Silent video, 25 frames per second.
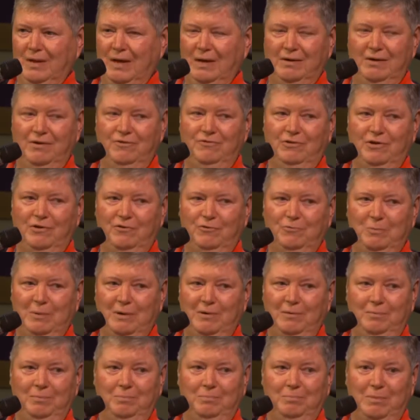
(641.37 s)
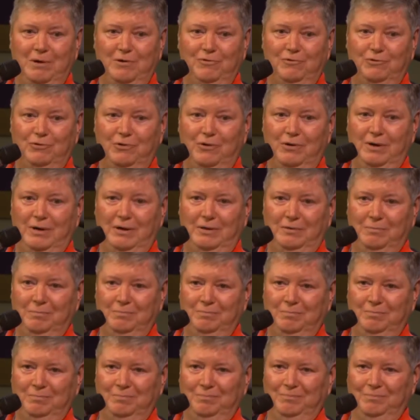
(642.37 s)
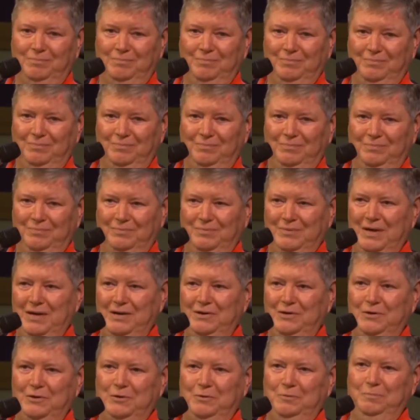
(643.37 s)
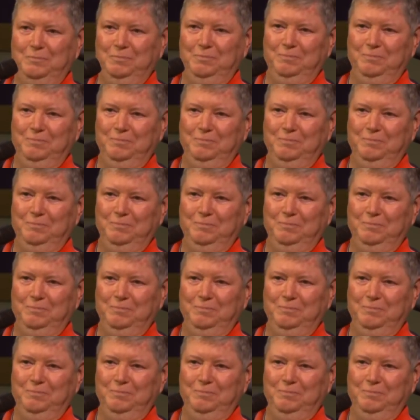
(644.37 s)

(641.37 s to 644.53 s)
guess that's my story. Thank you.